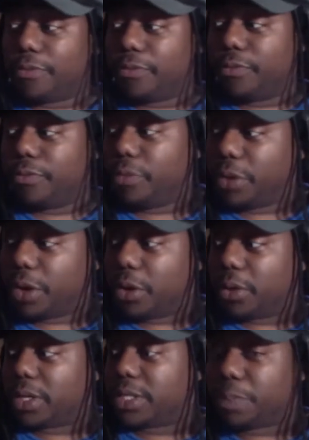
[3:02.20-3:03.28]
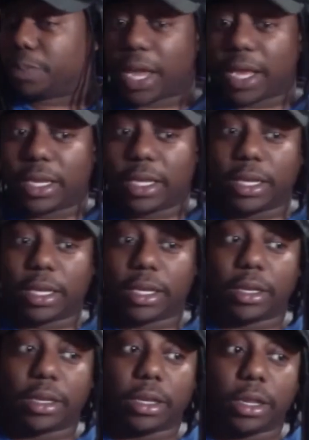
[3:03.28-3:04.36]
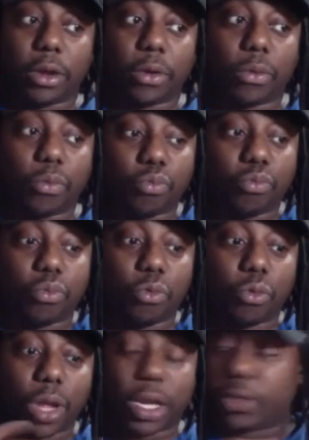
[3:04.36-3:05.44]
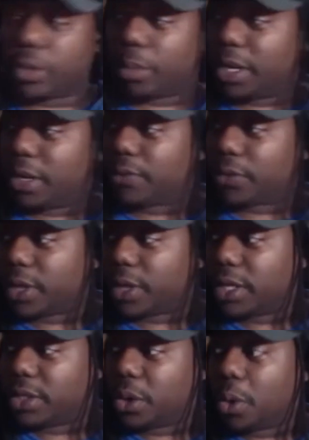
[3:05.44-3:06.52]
expanded and, created so many different things.